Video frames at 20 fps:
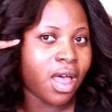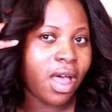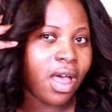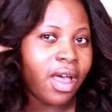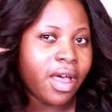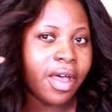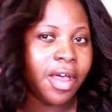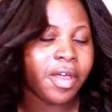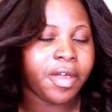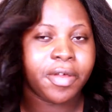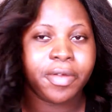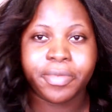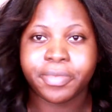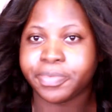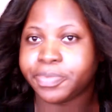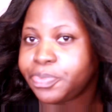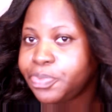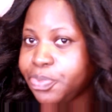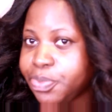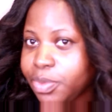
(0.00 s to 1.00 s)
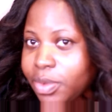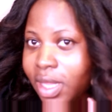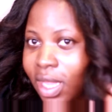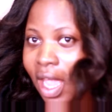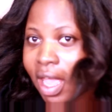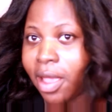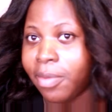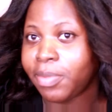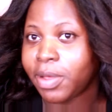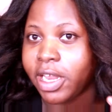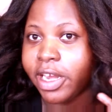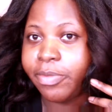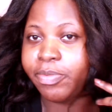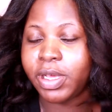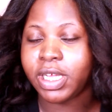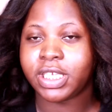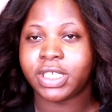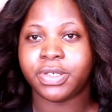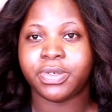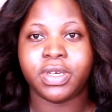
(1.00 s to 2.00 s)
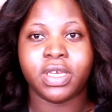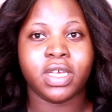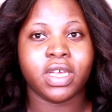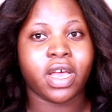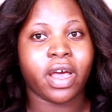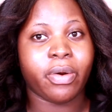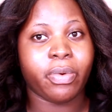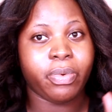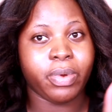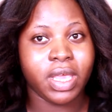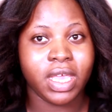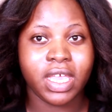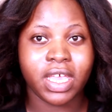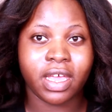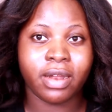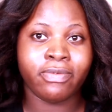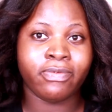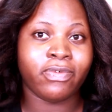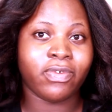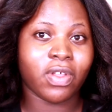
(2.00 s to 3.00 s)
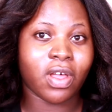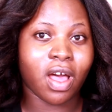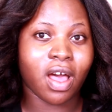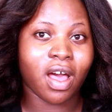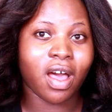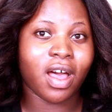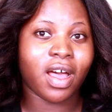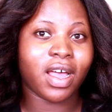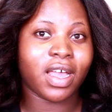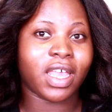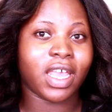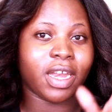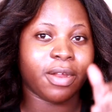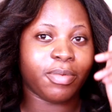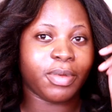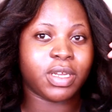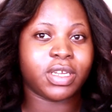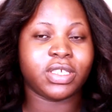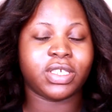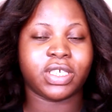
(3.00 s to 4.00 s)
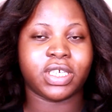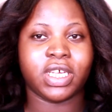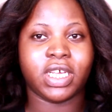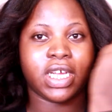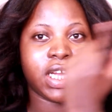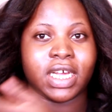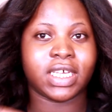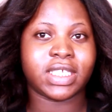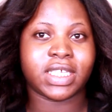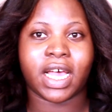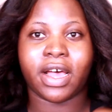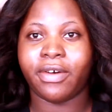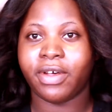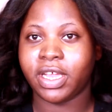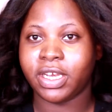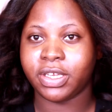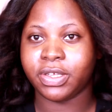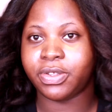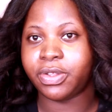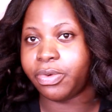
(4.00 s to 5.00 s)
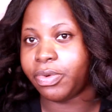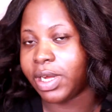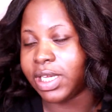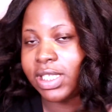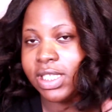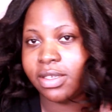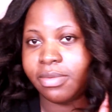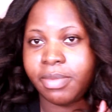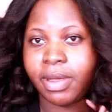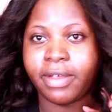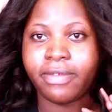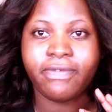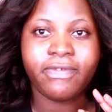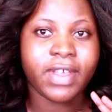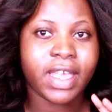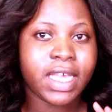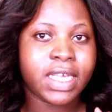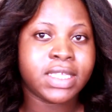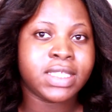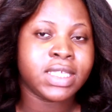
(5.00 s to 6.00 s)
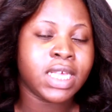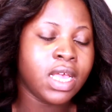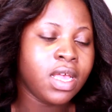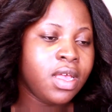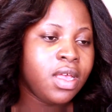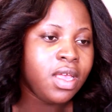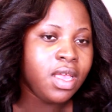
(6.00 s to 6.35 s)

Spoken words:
I'm gonna be doing a weekend vlog and I'm gonna show you guys how I do the rest of my face.